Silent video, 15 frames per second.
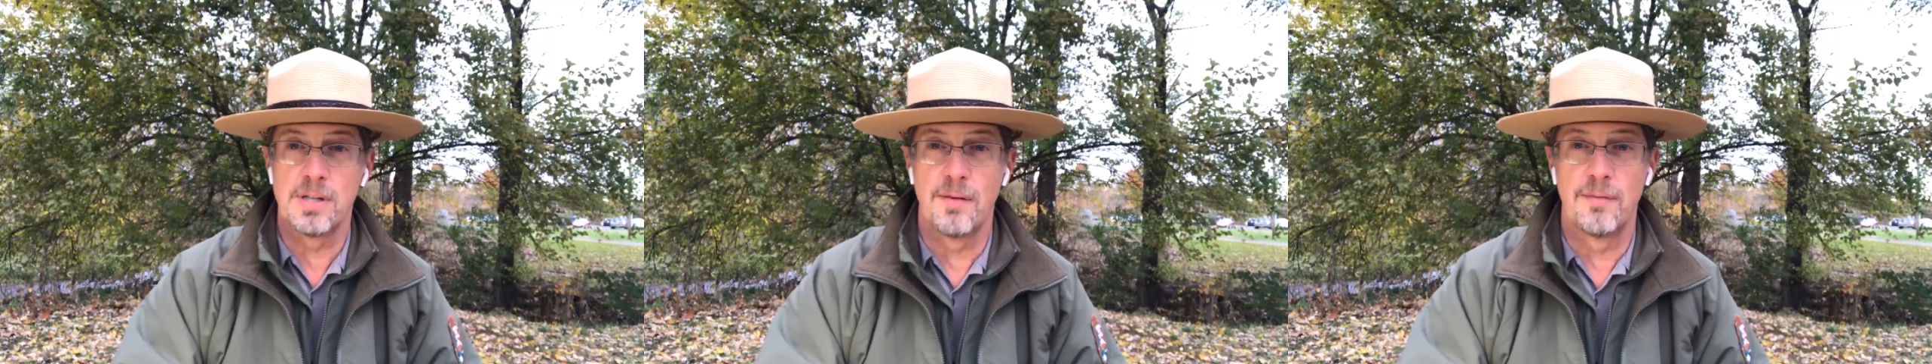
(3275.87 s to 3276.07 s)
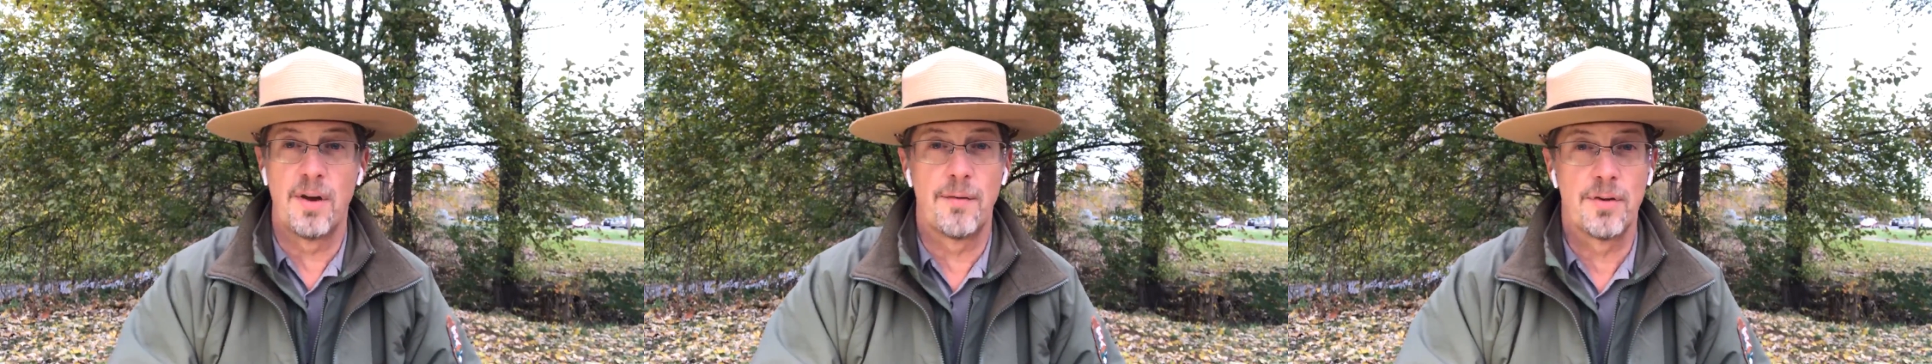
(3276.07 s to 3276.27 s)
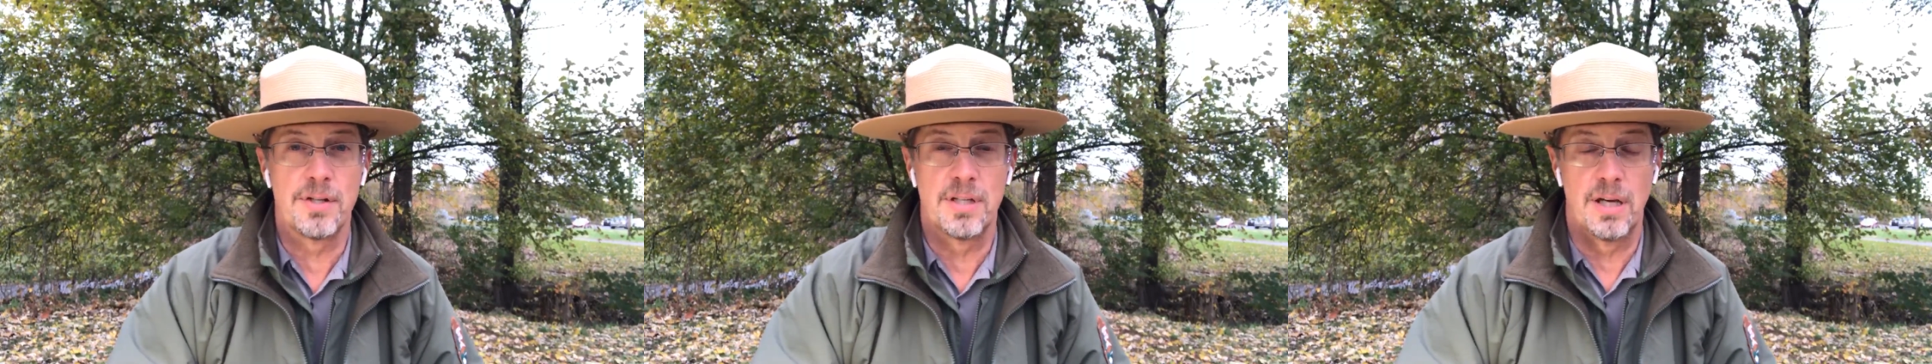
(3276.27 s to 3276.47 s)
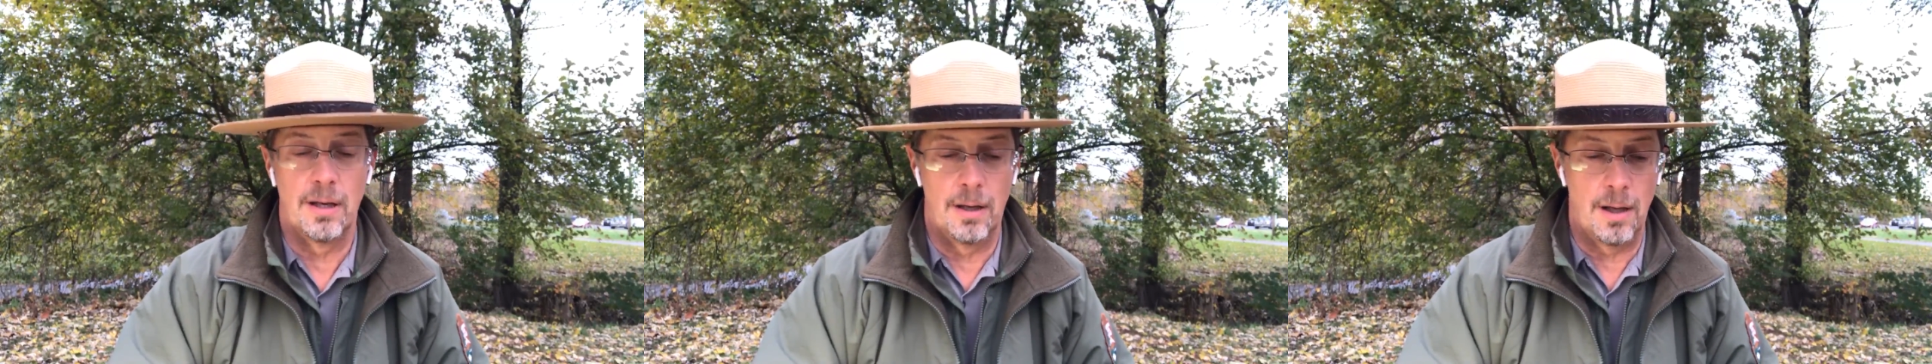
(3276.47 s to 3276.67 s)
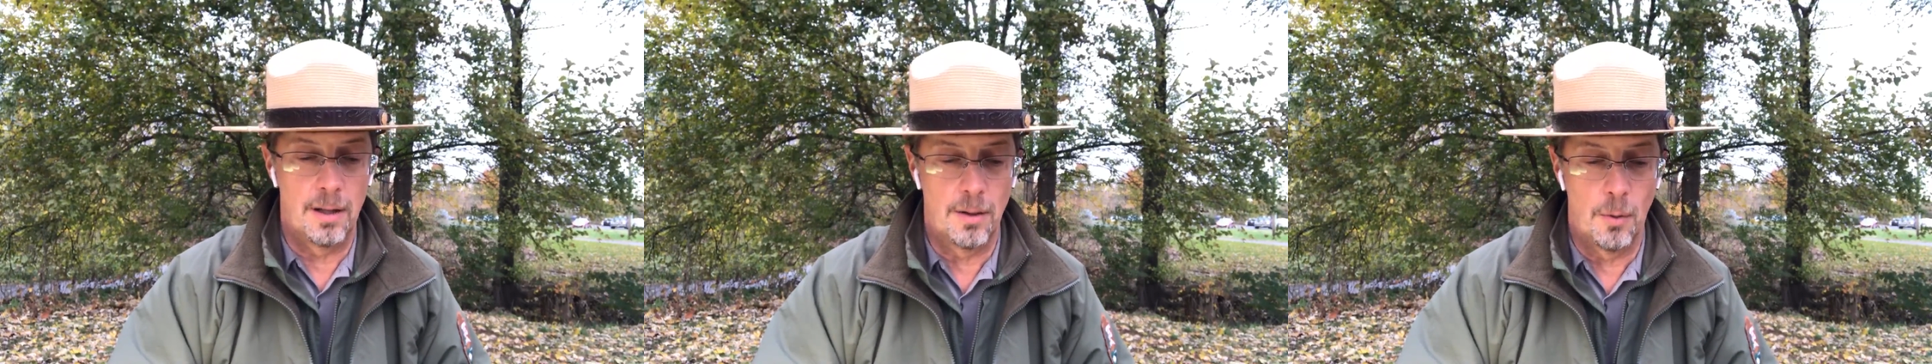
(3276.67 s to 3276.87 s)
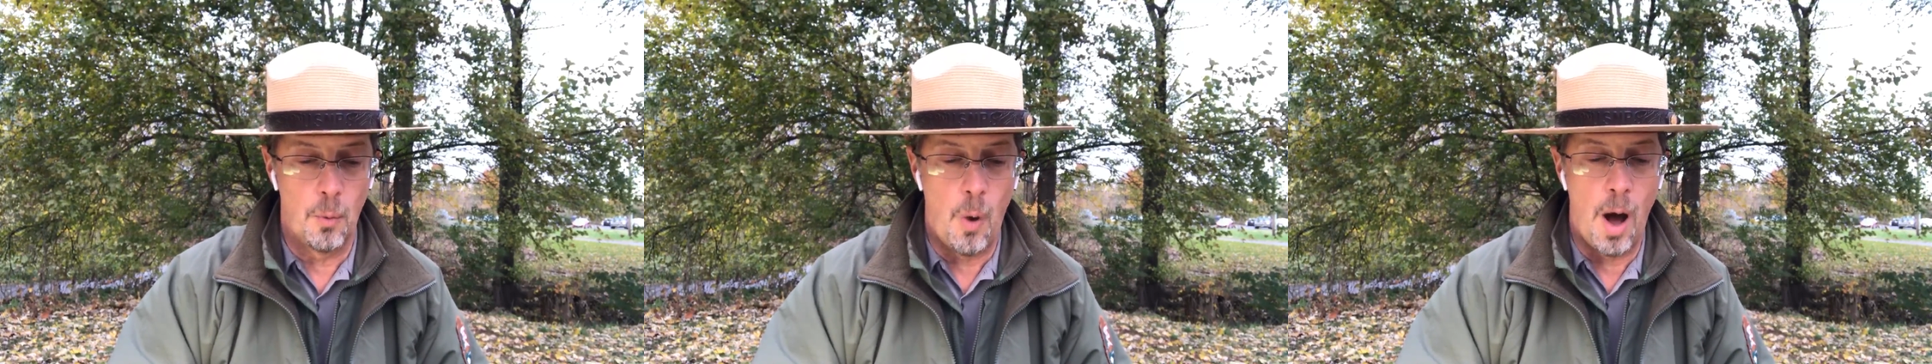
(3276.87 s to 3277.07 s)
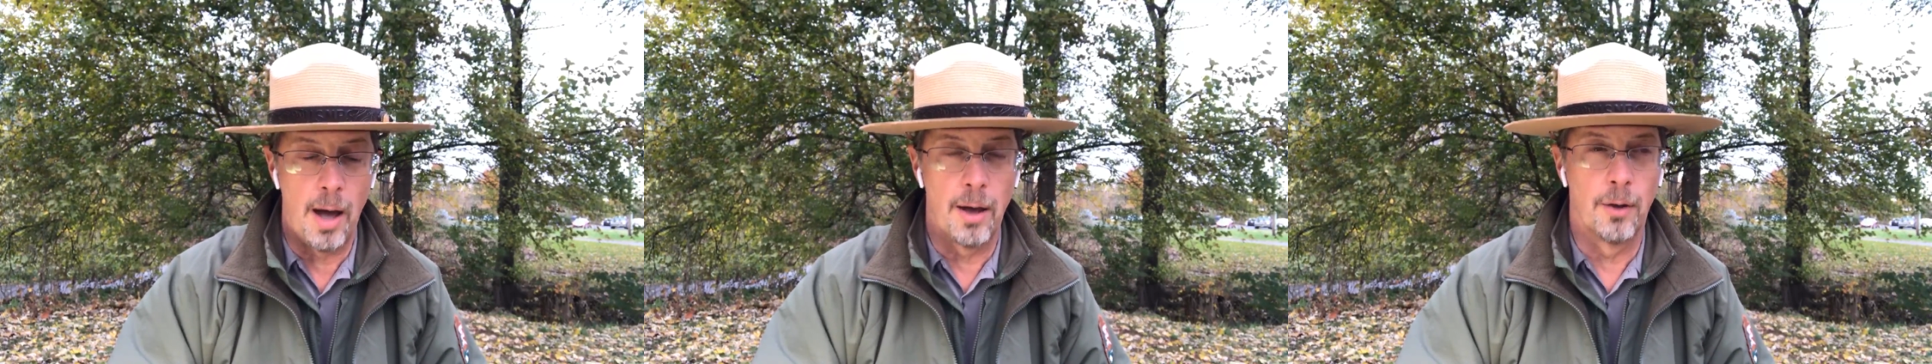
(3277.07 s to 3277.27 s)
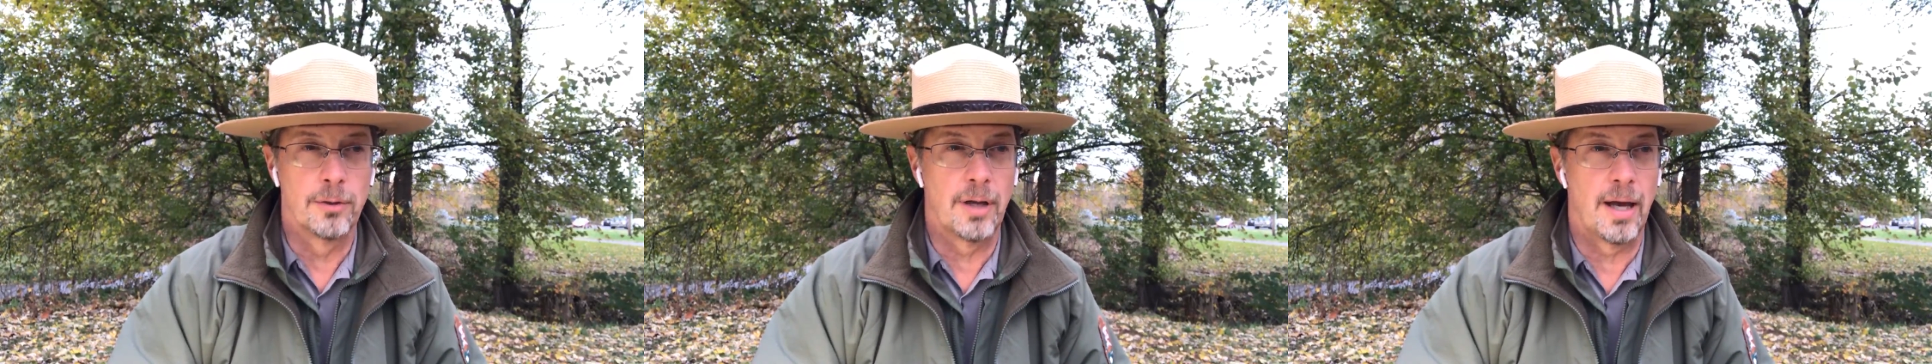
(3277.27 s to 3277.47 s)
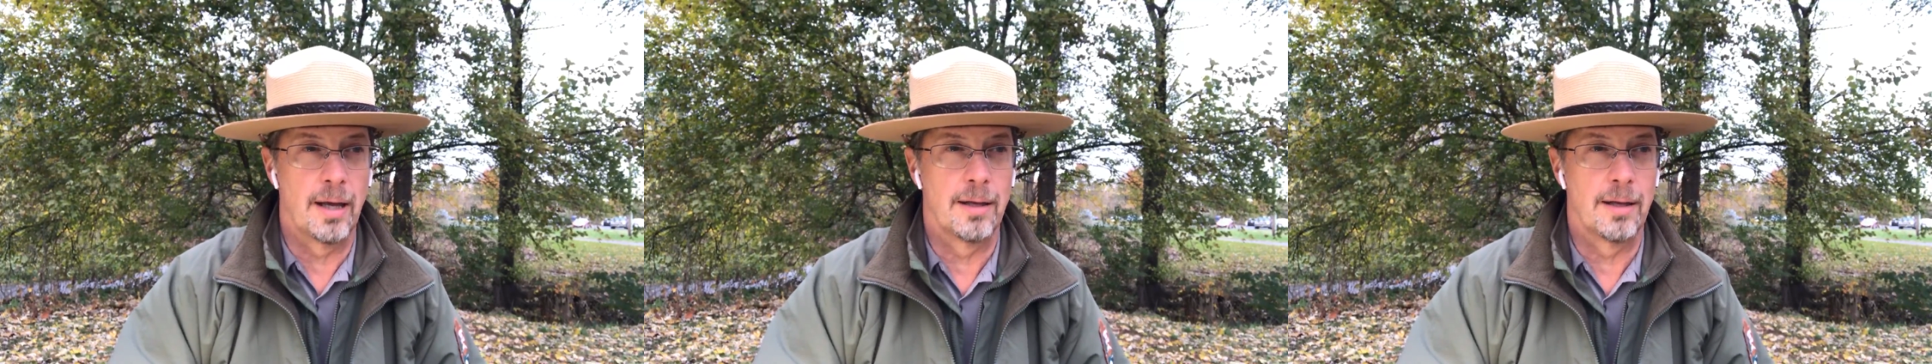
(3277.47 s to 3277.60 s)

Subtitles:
which I've never seen in the wild.